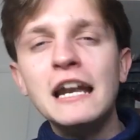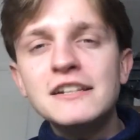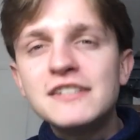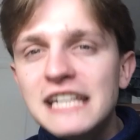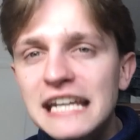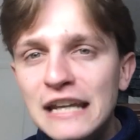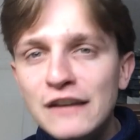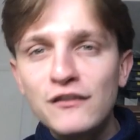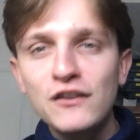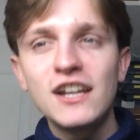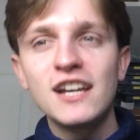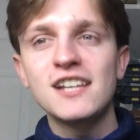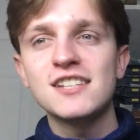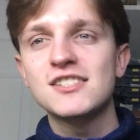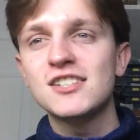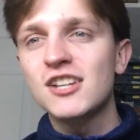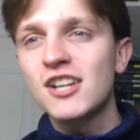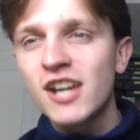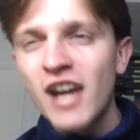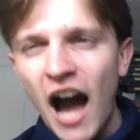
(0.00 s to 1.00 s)

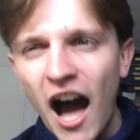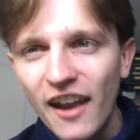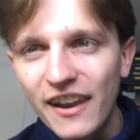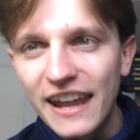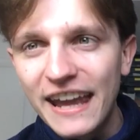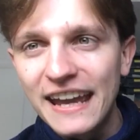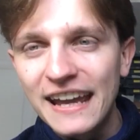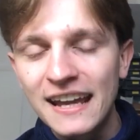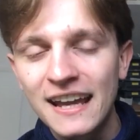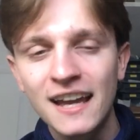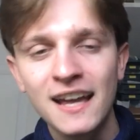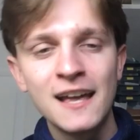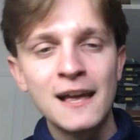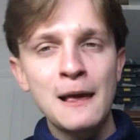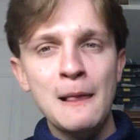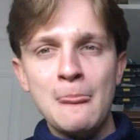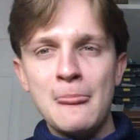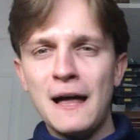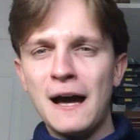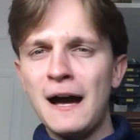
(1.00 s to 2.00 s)
devious, cunning,
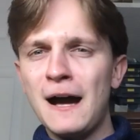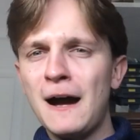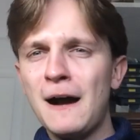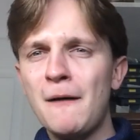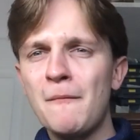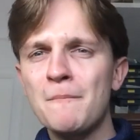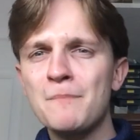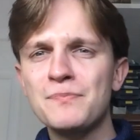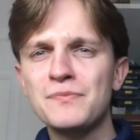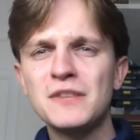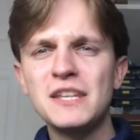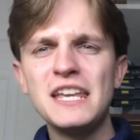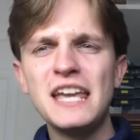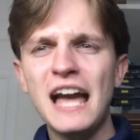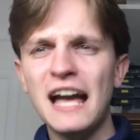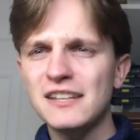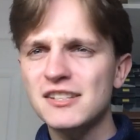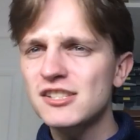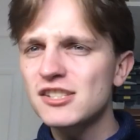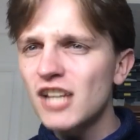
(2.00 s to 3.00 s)

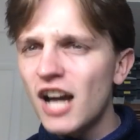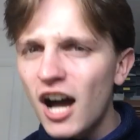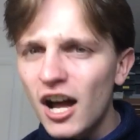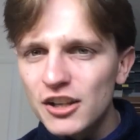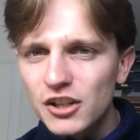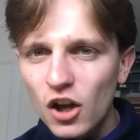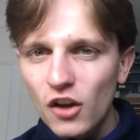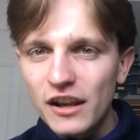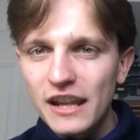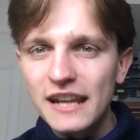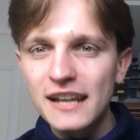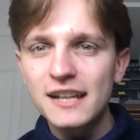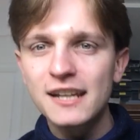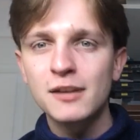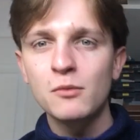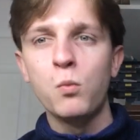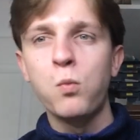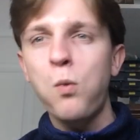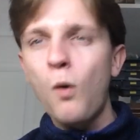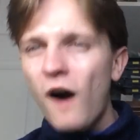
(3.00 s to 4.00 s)
sardonic,
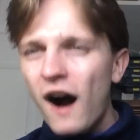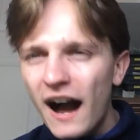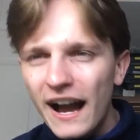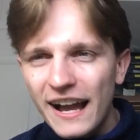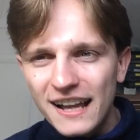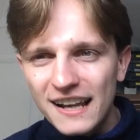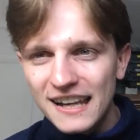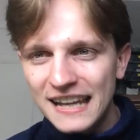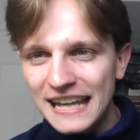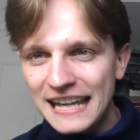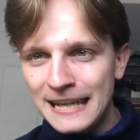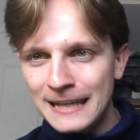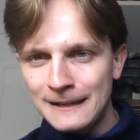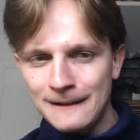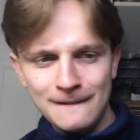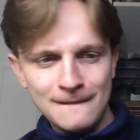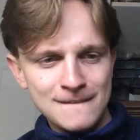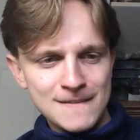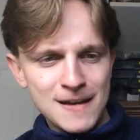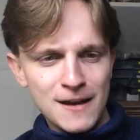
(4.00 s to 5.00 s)
wily,
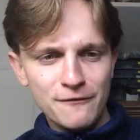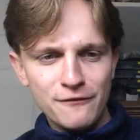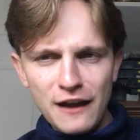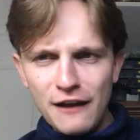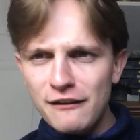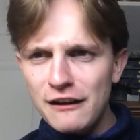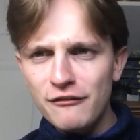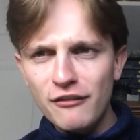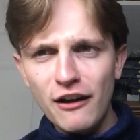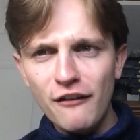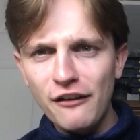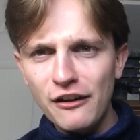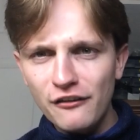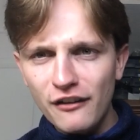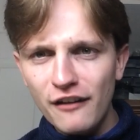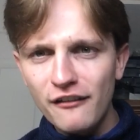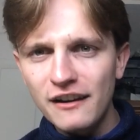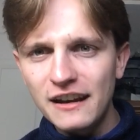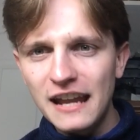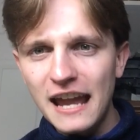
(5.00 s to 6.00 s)
very, very,
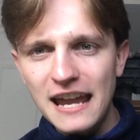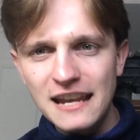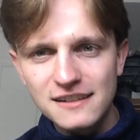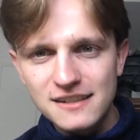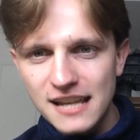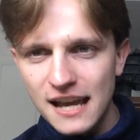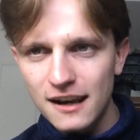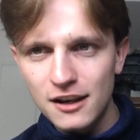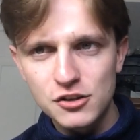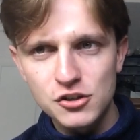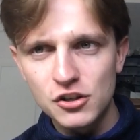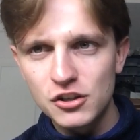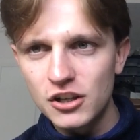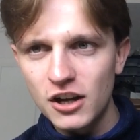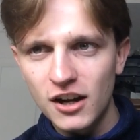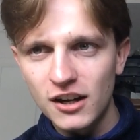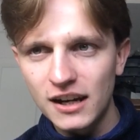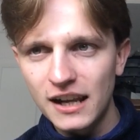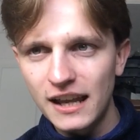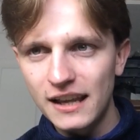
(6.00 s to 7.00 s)
very intelligent
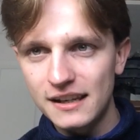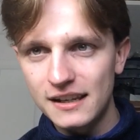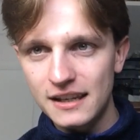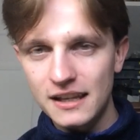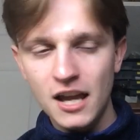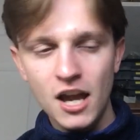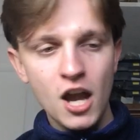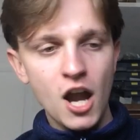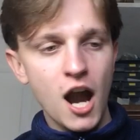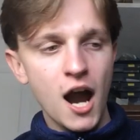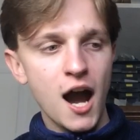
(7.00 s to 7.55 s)
young lady